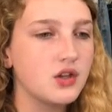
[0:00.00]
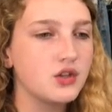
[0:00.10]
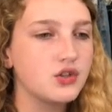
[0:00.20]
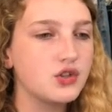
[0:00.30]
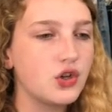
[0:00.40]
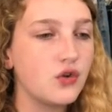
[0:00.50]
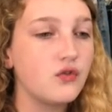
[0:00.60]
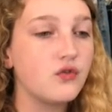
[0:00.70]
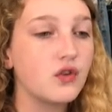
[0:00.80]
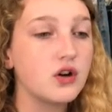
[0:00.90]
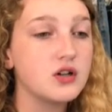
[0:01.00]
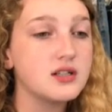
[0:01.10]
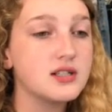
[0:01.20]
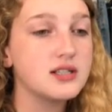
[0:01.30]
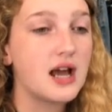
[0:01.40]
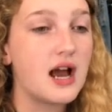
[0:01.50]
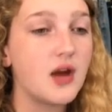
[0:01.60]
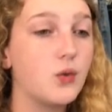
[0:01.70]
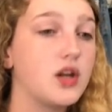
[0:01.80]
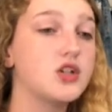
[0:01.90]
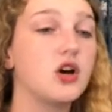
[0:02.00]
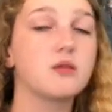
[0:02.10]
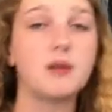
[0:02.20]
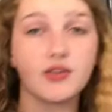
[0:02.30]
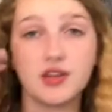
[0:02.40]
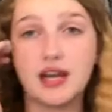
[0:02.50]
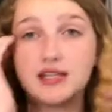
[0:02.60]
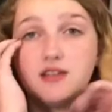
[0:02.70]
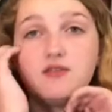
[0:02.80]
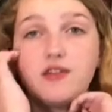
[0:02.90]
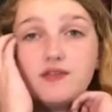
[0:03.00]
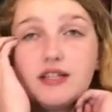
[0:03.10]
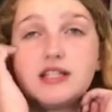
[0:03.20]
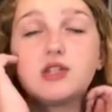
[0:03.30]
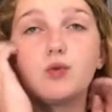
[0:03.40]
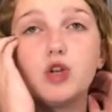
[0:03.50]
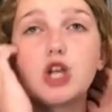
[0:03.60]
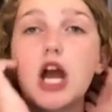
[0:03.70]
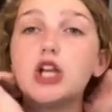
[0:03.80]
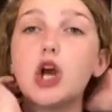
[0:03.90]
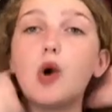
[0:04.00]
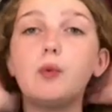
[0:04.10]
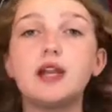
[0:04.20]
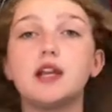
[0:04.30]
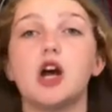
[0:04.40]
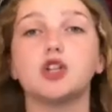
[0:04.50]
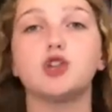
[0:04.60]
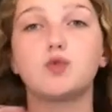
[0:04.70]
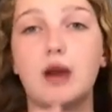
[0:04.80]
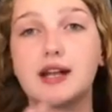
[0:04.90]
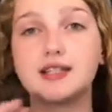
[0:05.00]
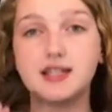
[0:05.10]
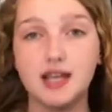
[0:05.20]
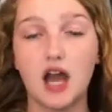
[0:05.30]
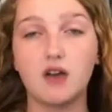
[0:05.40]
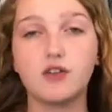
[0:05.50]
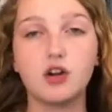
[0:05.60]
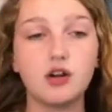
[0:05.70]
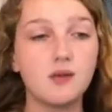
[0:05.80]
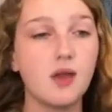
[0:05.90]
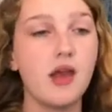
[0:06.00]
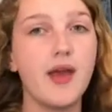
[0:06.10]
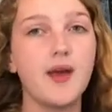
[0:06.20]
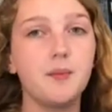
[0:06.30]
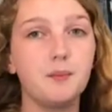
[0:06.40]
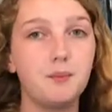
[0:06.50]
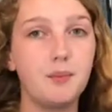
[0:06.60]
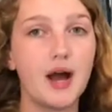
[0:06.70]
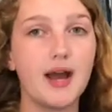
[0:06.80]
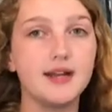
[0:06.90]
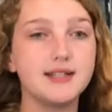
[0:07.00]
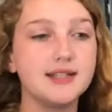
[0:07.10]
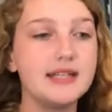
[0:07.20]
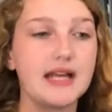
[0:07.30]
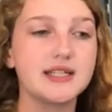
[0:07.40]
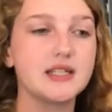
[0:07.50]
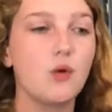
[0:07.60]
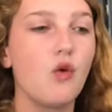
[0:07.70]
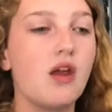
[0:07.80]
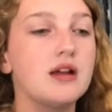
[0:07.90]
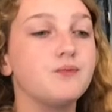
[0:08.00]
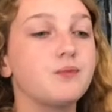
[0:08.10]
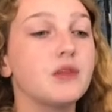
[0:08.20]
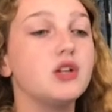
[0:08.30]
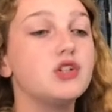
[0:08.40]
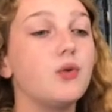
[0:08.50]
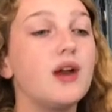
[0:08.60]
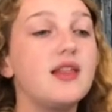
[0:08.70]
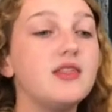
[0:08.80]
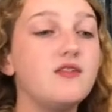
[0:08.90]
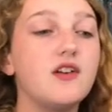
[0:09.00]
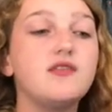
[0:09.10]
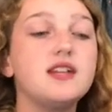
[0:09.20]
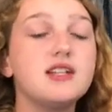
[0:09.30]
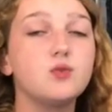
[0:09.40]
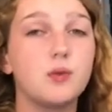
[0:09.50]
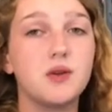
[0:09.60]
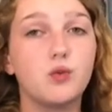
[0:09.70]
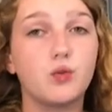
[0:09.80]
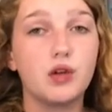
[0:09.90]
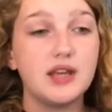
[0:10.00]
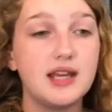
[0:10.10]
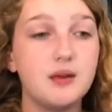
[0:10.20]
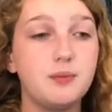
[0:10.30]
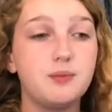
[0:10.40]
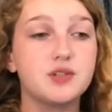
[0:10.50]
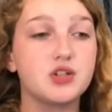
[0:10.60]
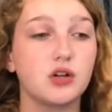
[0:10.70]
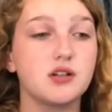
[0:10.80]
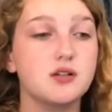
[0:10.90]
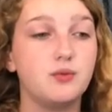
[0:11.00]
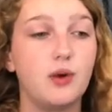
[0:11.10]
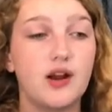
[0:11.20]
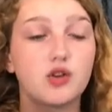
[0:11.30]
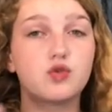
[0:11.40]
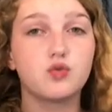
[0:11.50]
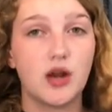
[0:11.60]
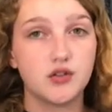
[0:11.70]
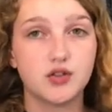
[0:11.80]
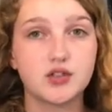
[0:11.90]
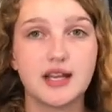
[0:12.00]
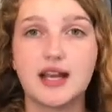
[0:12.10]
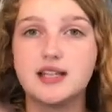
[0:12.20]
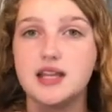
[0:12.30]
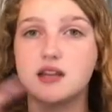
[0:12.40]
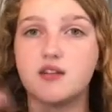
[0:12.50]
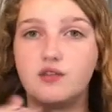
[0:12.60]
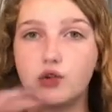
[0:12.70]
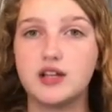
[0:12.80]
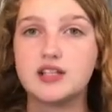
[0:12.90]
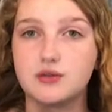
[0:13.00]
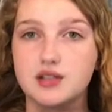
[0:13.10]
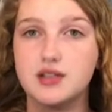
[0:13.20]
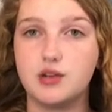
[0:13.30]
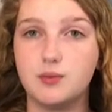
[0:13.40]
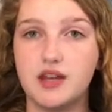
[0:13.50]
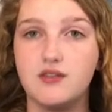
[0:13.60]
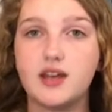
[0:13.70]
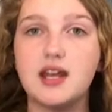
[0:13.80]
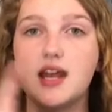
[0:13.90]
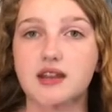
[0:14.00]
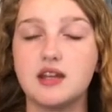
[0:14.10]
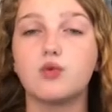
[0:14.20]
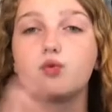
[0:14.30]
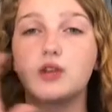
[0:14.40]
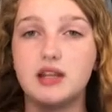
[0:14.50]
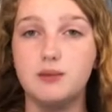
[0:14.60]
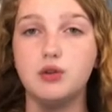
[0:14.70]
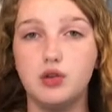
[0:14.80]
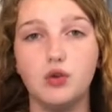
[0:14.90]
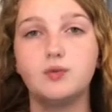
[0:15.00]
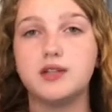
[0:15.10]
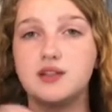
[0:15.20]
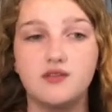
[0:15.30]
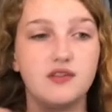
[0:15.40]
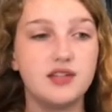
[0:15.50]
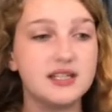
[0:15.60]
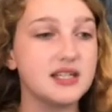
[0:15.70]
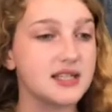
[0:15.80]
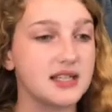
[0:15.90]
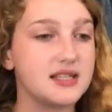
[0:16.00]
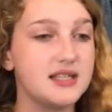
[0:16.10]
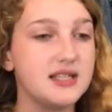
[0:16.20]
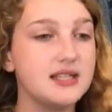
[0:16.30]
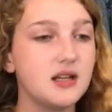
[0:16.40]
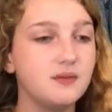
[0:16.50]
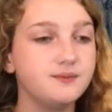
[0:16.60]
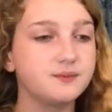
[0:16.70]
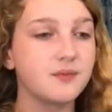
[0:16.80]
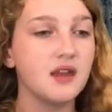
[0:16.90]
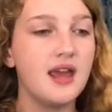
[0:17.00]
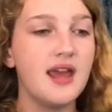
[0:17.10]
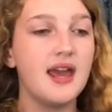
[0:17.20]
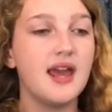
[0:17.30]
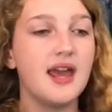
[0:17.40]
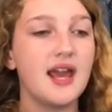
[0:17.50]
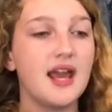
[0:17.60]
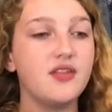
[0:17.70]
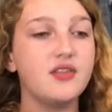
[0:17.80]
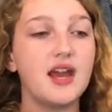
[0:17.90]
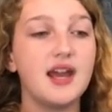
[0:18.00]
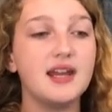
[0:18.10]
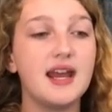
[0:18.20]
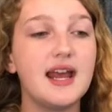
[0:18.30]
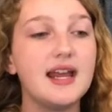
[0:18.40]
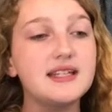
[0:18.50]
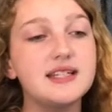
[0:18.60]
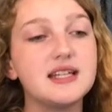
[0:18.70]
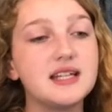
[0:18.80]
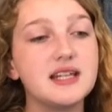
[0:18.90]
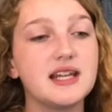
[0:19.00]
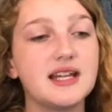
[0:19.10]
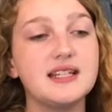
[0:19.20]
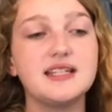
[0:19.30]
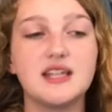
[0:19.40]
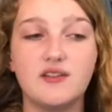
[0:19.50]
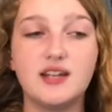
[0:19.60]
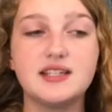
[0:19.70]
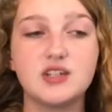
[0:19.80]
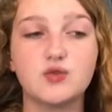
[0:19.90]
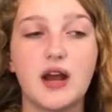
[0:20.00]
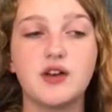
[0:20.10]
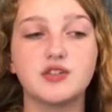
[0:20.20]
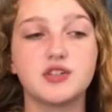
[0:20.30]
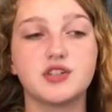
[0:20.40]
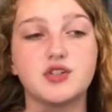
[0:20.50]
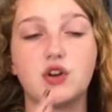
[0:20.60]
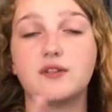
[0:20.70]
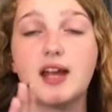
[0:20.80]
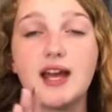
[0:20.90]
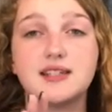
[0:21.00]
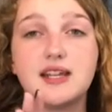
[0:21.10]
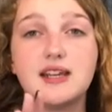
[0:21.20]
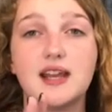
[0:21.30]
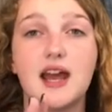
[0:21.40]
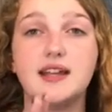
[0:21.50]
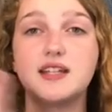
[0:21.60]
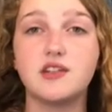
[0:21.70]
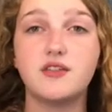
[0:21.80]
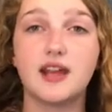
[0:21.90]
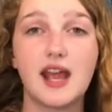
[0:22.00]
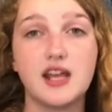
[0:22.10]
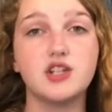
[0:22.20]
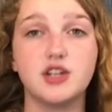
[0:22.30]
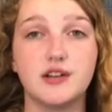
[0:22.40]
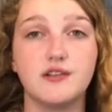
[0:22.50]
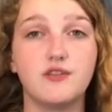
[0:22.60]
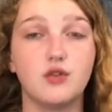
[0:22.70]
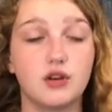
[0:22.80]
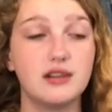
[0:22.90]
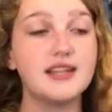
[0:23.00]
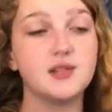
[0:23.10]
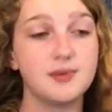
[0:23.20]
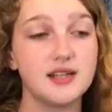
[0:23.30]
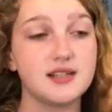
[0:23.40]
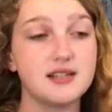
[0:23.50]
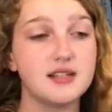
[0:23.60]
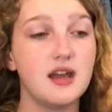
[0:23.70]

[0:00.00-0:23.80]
So first, I want to talk about the 1950s, which I know we did not directly cover, but yes. So in the 50s, women really started to wear trousers. Like I said, in the 40s, there was a little bit of it. And then it really bloomed in the 50s to 60s. And then until the 1970s, the trousers served as an identification for lesbians.